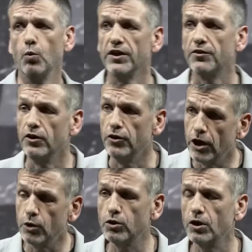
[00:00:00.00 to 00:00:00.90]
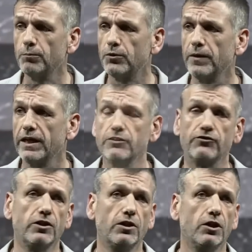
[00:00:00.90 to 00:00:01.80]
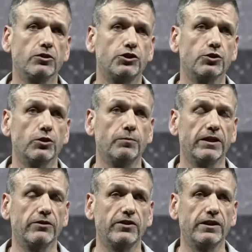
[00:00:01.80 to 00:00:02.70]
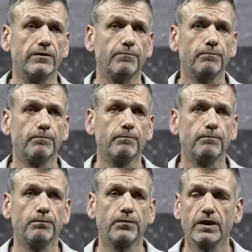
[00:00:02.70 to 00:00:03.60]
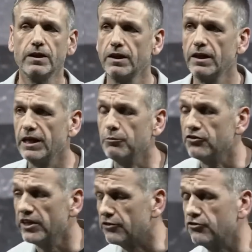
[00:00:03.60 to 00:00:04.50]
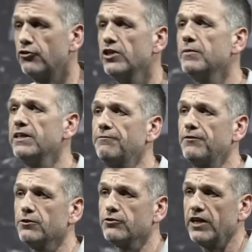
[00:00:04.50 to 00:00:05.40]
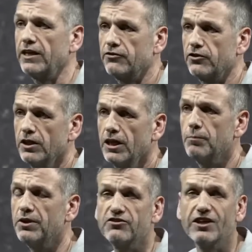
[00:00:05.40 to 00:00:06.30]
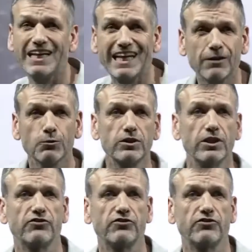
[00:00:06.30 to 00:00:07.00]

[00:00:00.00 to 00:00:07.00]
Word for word: with no compromise on durability. It was an extremely difficult task, but it's allowed